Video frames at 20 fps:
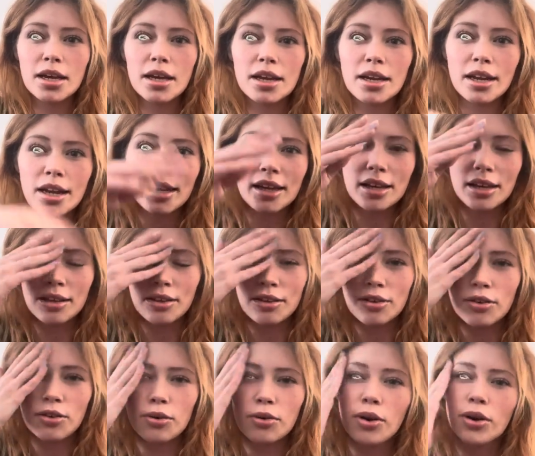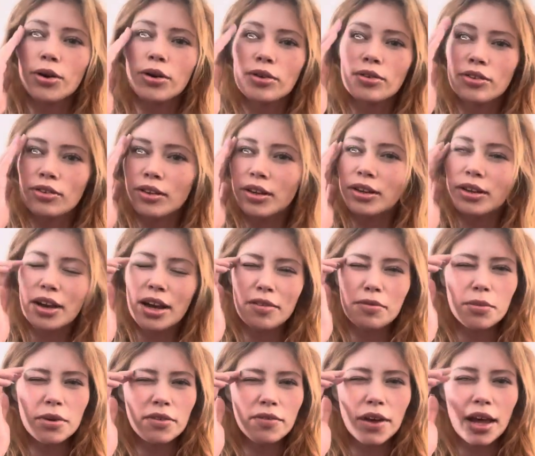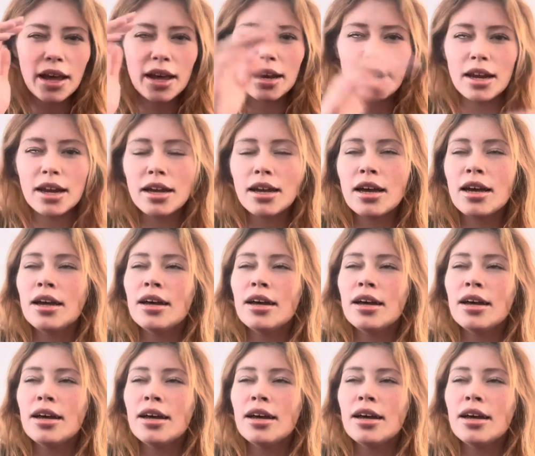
and like it, hurts and you have a bit of a headache.